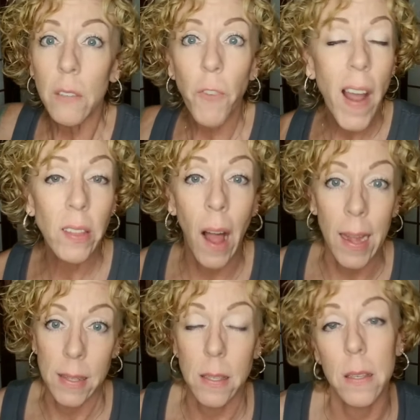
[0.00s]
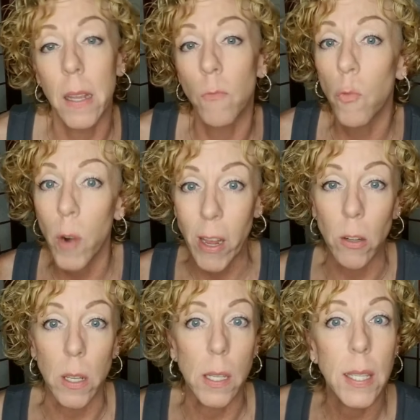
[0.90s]
fine lines and
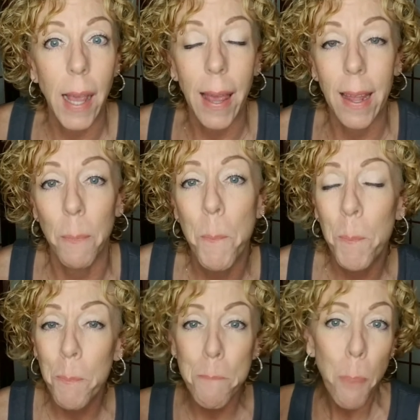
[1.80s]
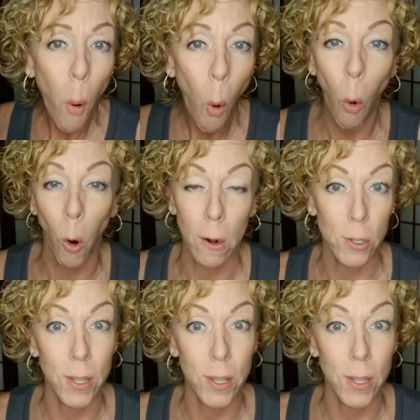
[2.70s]
wrinkles and pores.